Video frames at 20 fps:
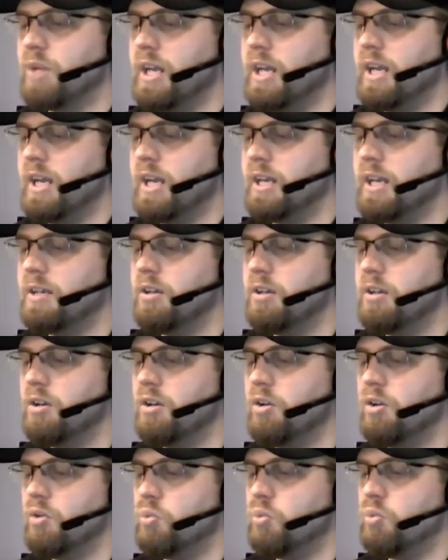put that
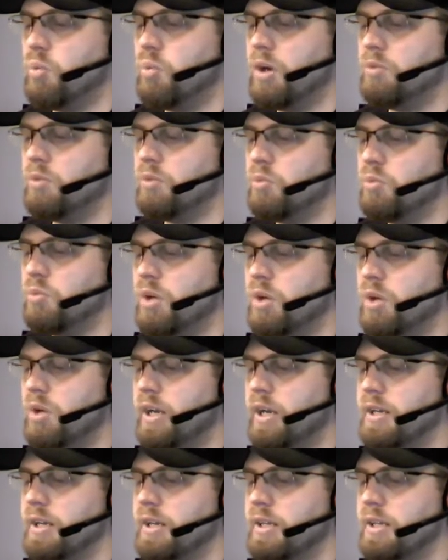card onto the
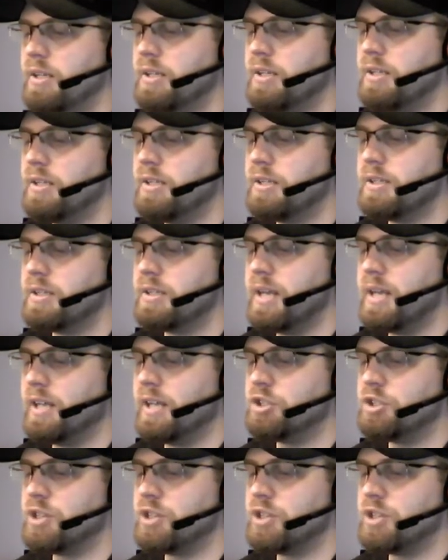battlefield tapped.